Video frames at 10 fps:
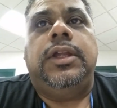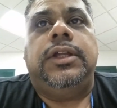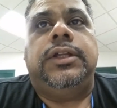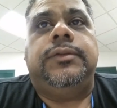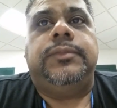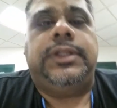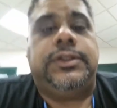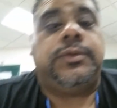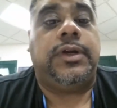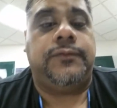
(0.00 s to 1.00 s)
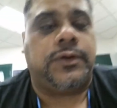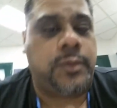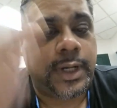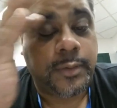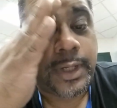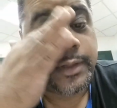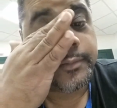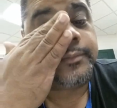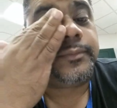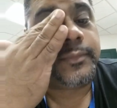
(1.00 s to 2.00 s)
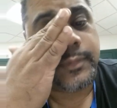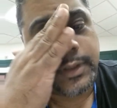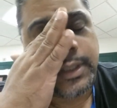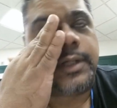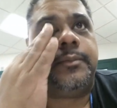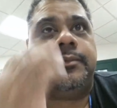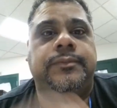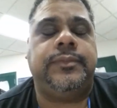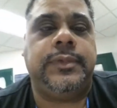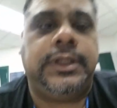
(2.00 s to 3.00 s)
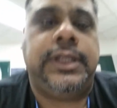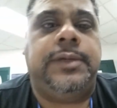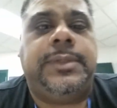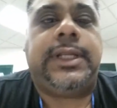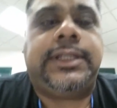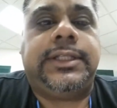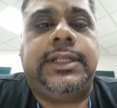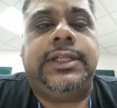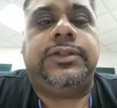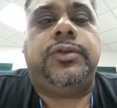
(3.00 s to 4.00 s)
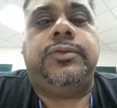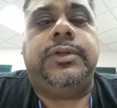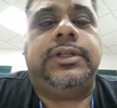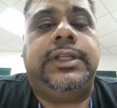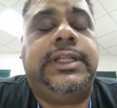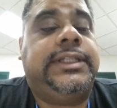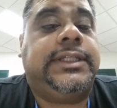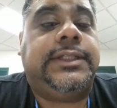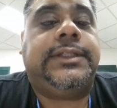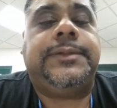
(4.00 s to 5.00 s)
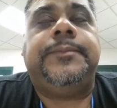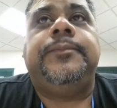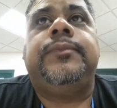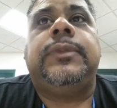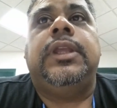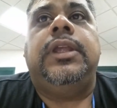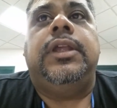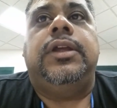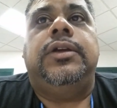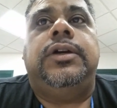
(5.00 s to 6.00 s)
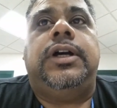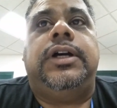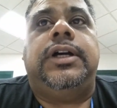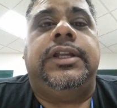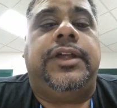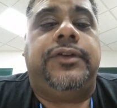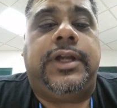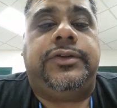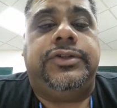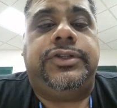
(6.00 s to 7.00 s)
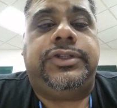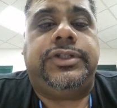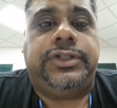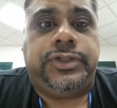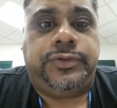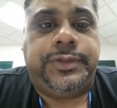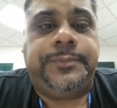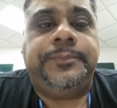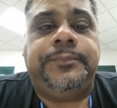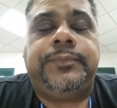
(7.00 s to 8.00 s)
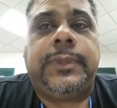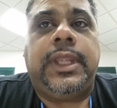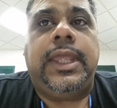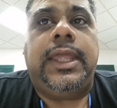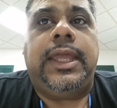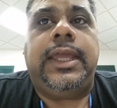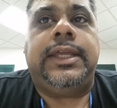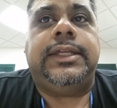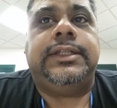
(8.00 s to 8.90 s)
This went on for quite a while. He molested his own nieces, and other elders' children, and yet